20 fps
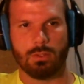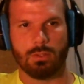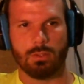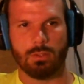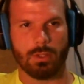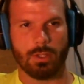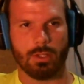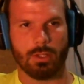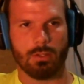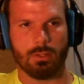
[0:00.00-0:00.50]

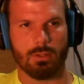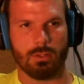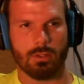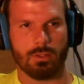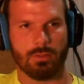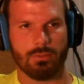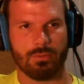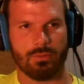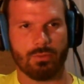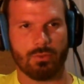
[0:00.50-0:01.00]
all right.
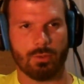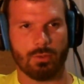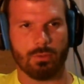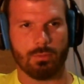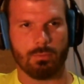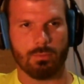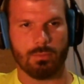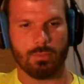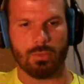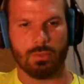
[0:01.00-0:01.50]
I'll have
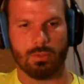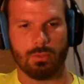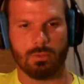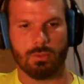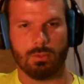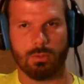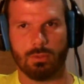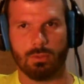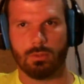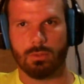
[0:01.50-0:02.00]
some
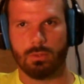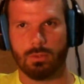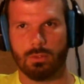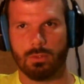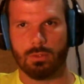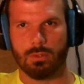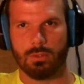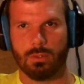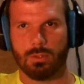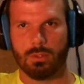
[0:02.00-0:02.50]

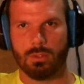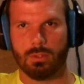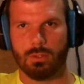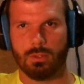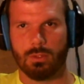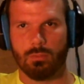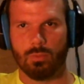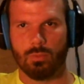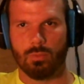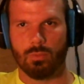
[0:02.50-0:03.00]

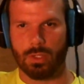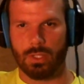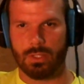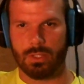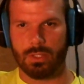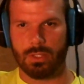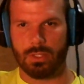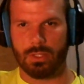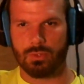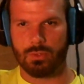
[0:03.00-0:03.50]
more answer